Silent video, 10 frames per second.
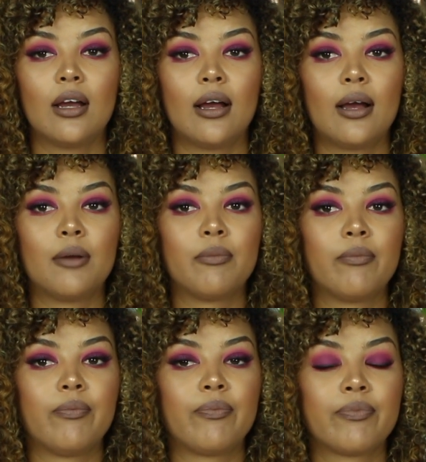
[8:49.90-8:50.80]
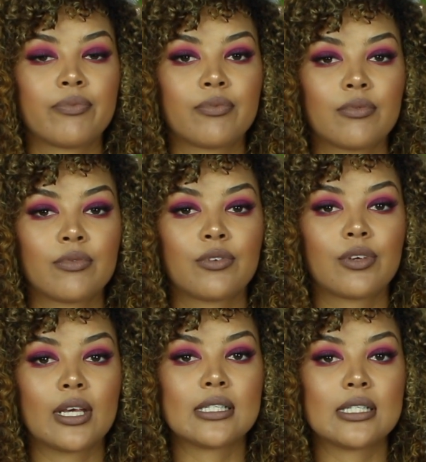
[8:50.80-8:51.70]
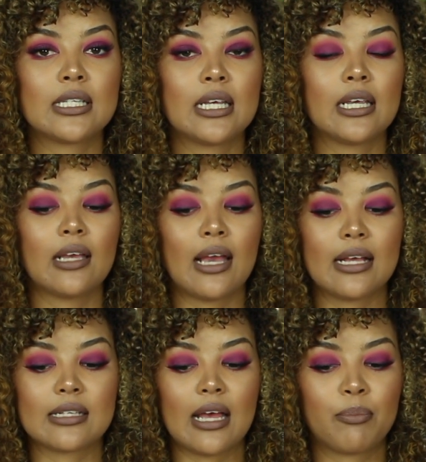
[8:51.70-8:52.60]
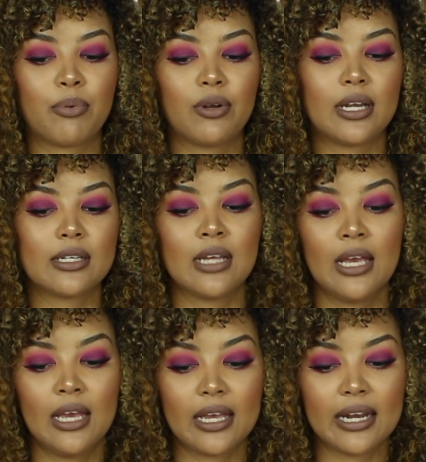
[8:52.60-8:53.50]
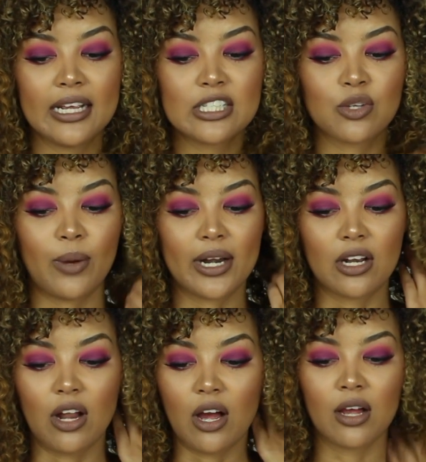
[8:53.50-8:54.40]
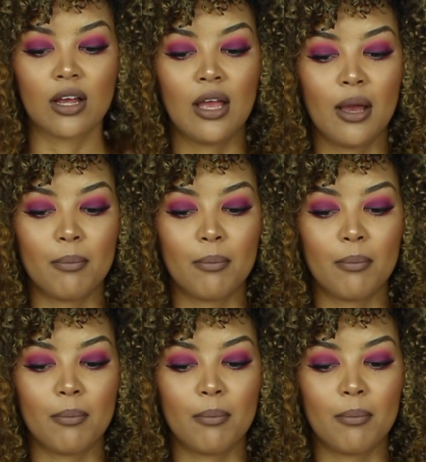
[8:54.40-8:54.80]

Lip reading: You can see as I pull it, it is quite long.